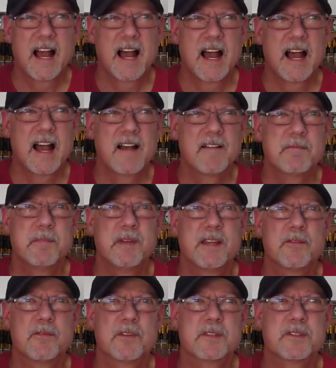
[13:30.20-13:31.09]
I've
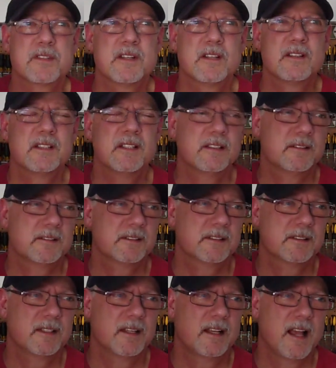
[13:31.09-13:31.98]
been resilient.
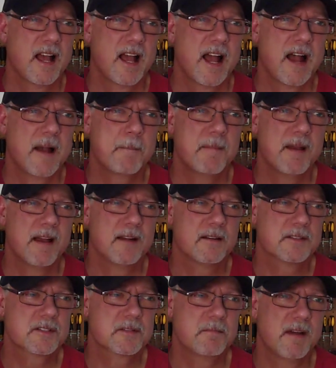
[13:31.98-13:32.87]
I
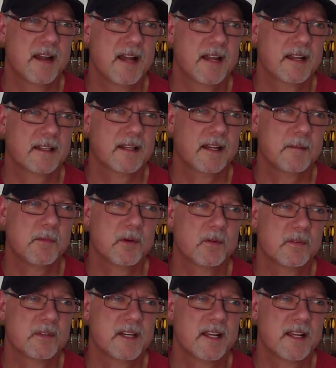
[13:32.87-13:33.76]
bounced back. I'm
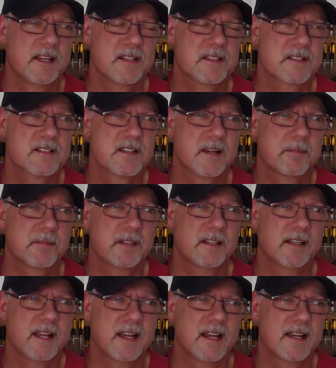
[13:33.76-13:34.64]
going to tell you
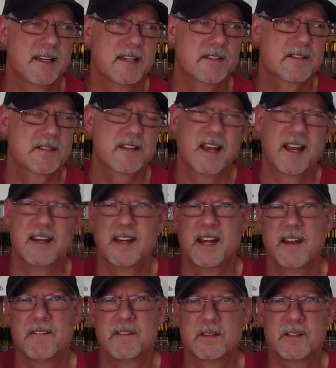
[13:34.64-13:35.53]
something, guys. I
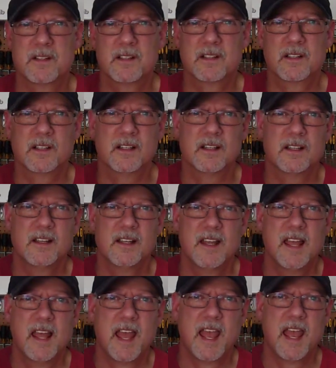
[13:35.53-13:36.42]
never took a
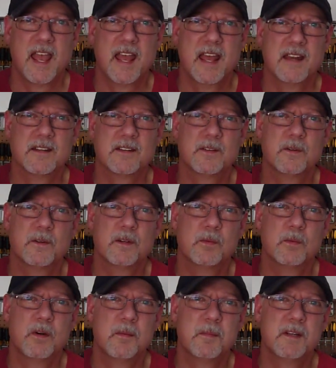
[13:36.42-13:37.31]
hand
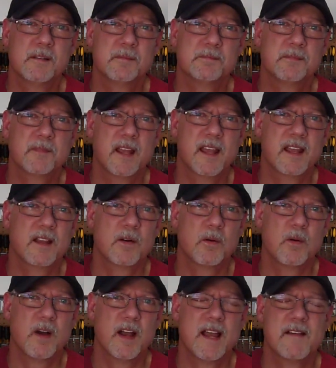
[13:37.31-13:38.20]
to a woman. I
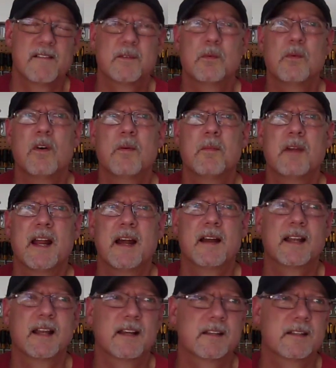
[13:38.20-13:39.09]
ain't going to have a woman.
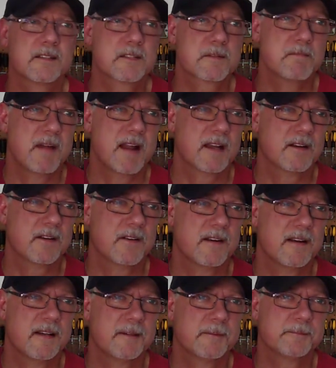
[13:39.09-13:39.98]
I got to smack
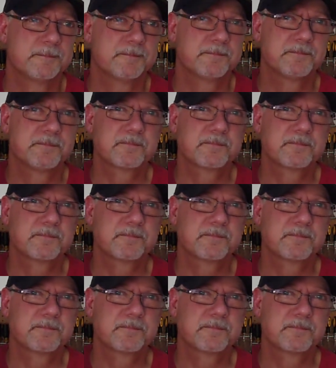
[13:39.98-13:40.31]
around.